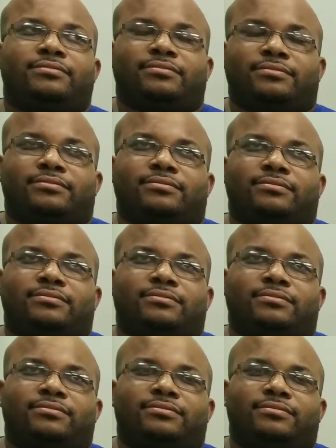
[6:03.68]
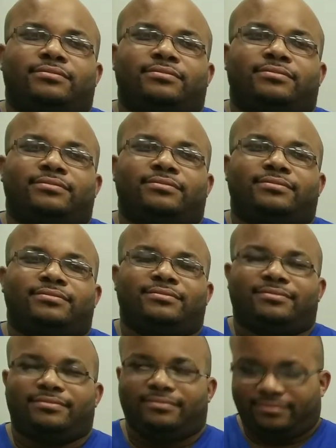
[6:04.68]

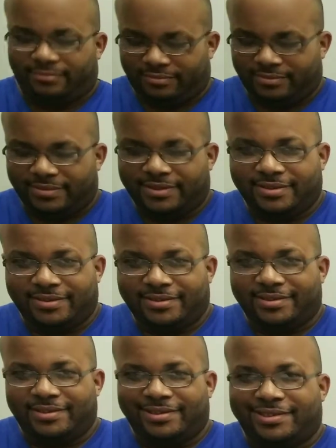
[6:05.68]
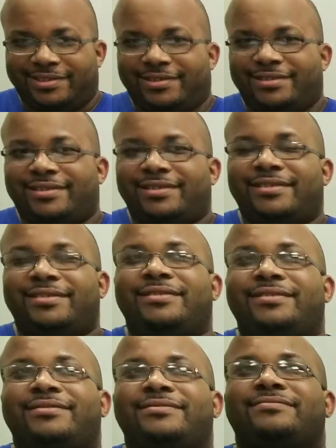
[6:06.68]

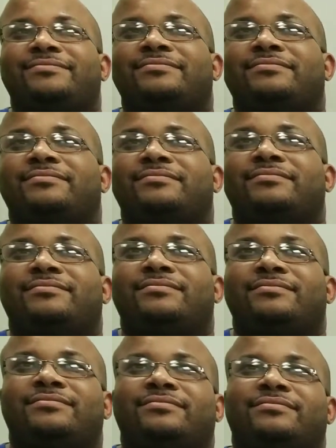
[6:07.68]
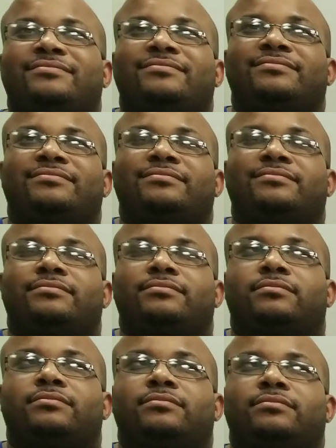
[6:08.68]

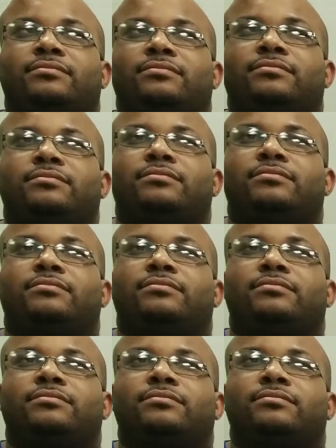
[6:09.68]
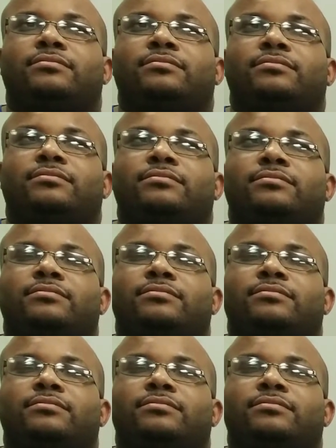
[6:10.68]
(silent)